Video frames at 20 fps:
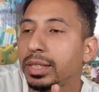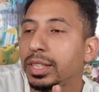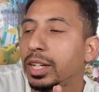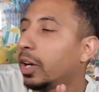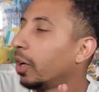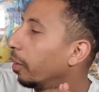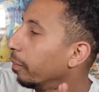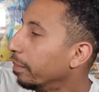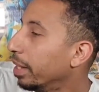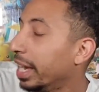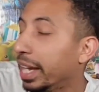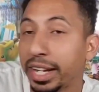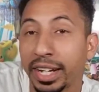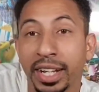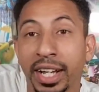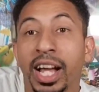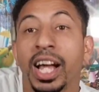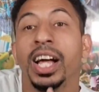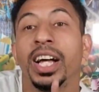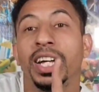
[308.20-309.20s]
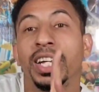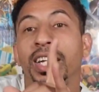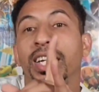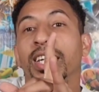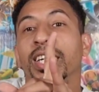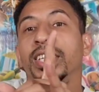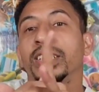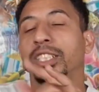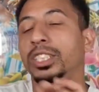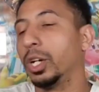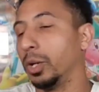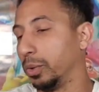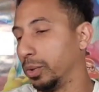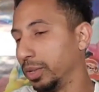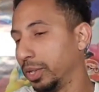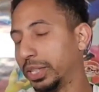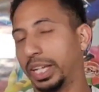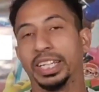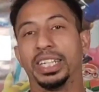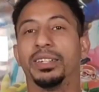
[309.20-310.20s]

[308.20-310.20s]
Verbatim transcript: Oh, man. So, okay,